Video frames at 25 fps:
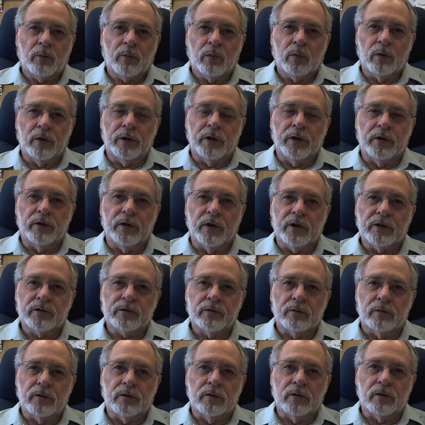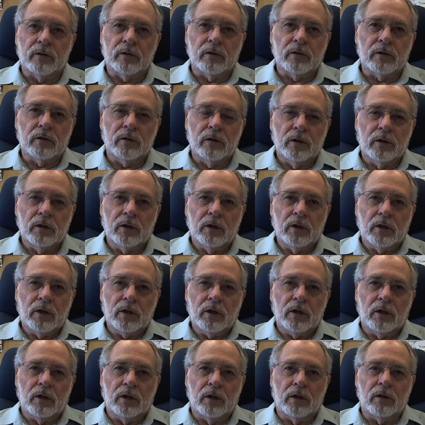pre-industrial
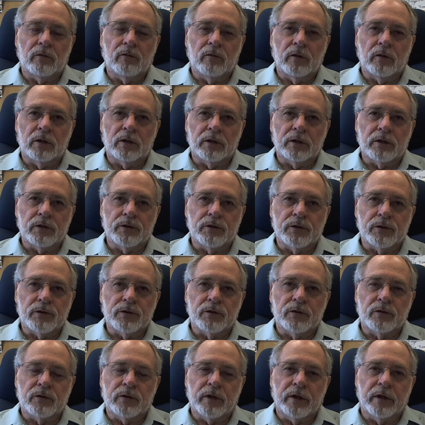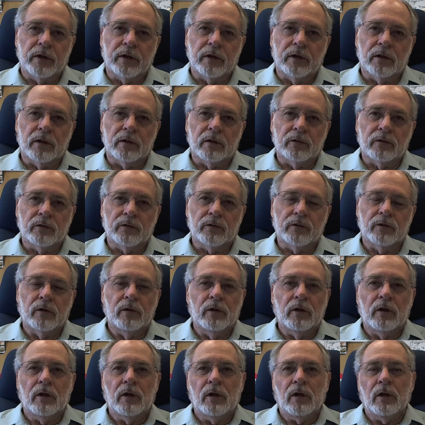villages and towns,
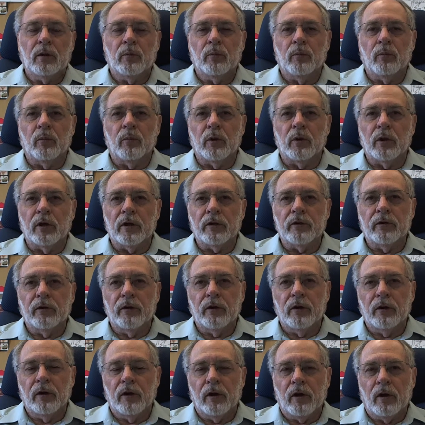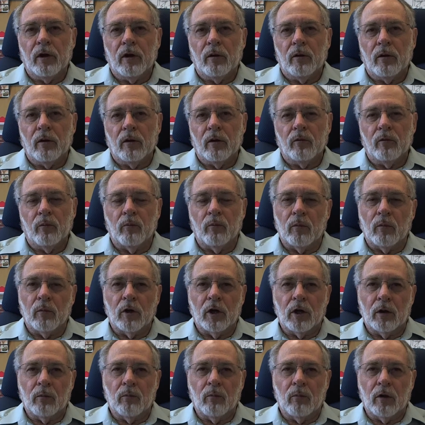but
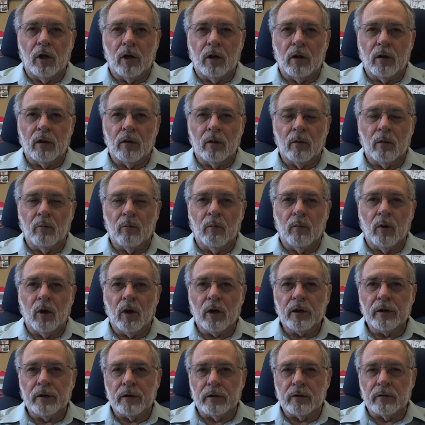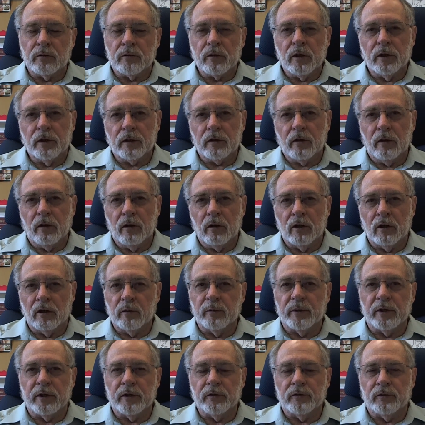the modern
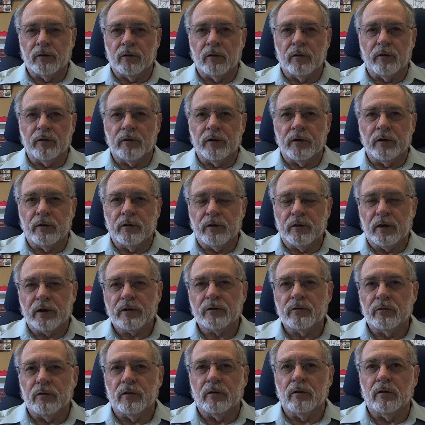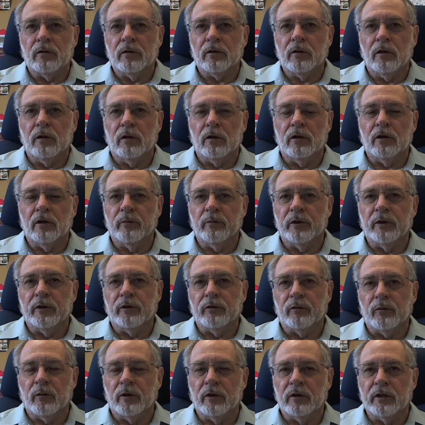economies are the industrial
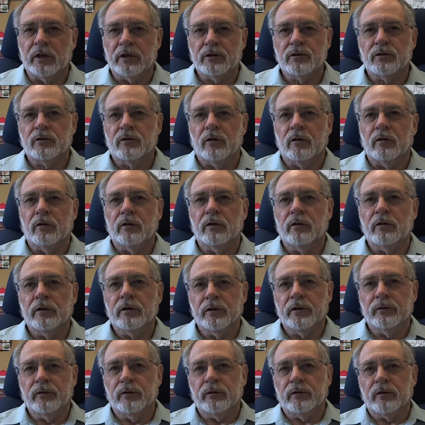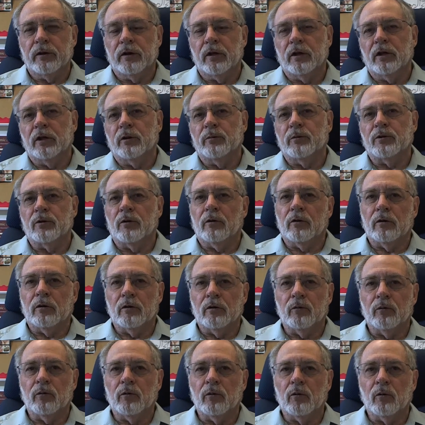economies. Well, that started at different times all
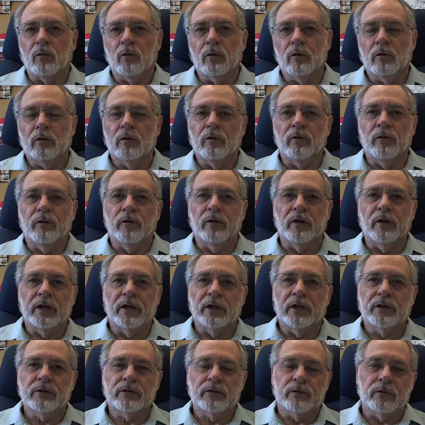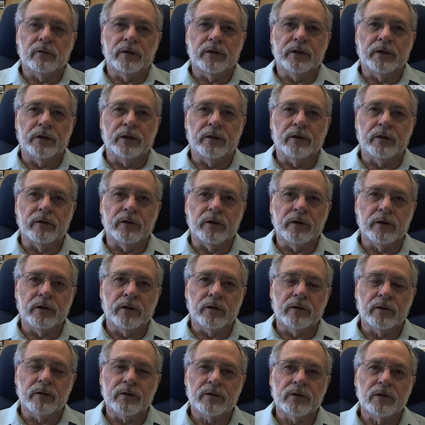over the world in the last 300
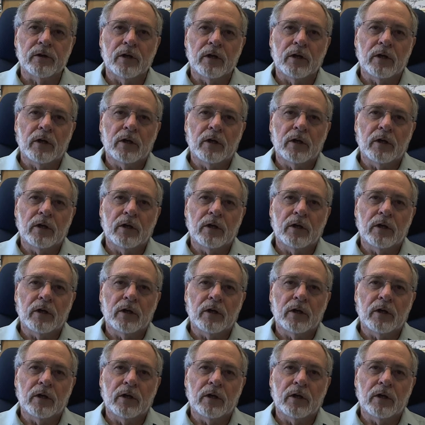years,